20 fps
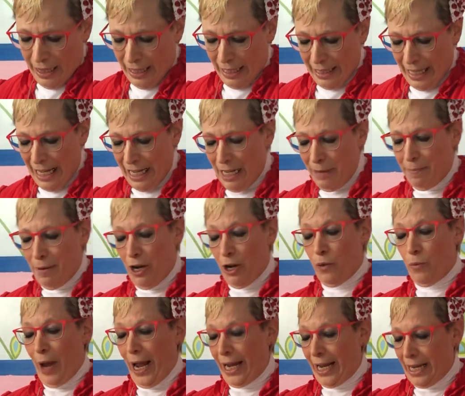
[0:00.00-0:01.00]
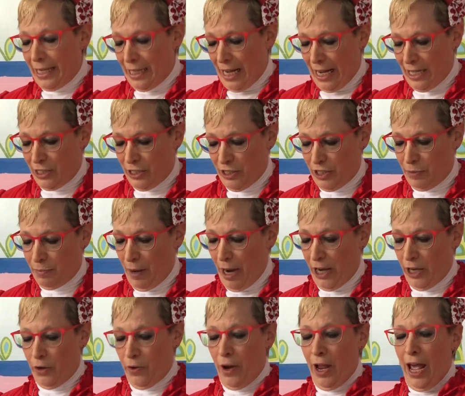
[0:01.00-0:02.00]
The ladybug recognized the
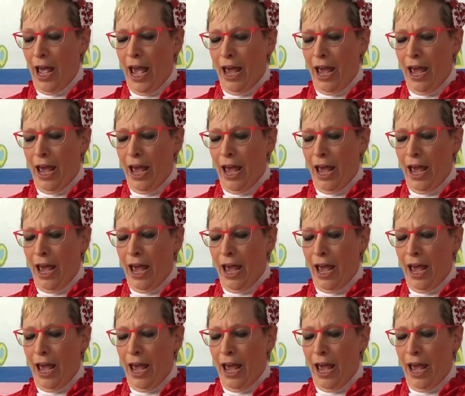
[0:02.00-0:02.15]
spider